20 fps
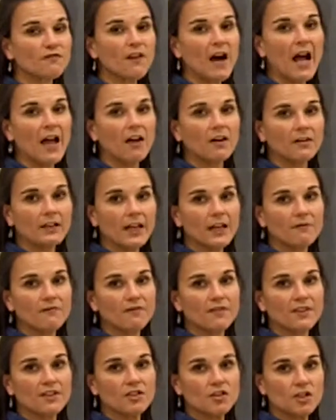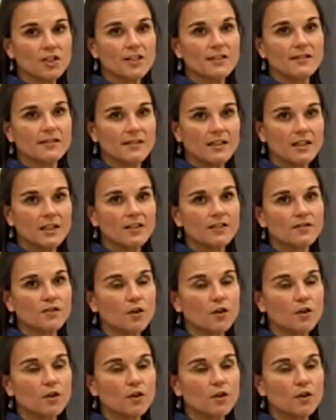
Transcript: your file name for the GC,